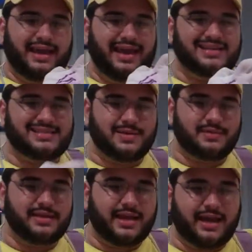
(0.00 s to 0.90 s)
it's
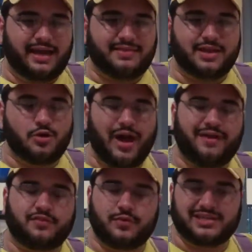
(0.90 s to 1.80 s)
something that I think you
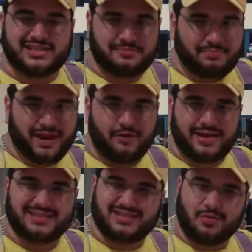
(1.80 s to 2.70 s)
have to
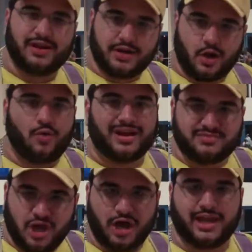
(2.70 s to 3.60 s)
experience to really know what
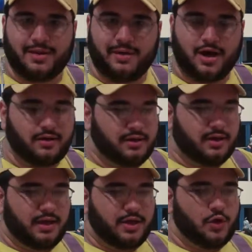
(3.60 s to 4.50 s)
I'm talking about
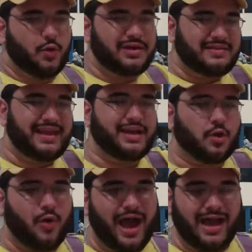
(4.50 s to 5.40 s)
the way that they
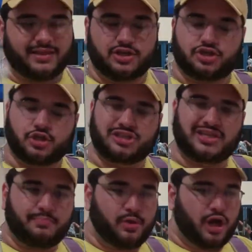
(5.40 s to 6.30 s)
interact, the shows
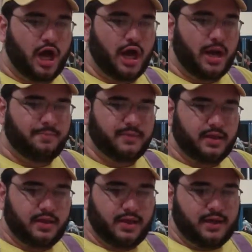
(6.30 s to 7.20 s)
that they put on,
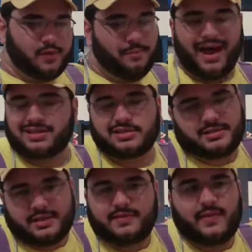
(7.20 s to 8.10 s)
the
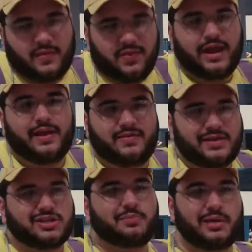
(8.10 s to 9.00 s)
matches,
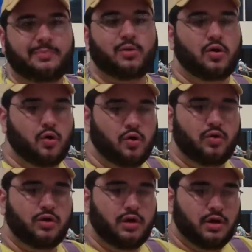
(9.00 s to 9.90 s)
these are people who
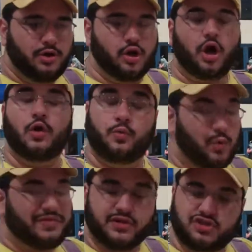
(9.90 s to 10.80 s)
know
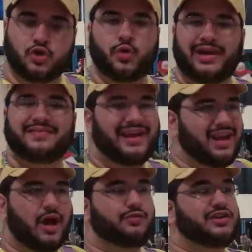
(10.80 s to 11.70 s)
what they're doing, they
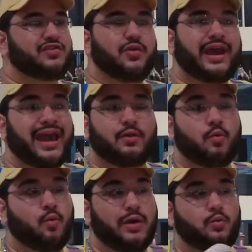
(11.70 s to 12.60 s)
love what they're doing, and
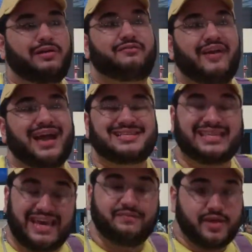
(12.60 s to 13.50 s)
when we fans
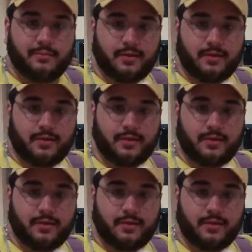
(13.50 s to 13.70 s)
give them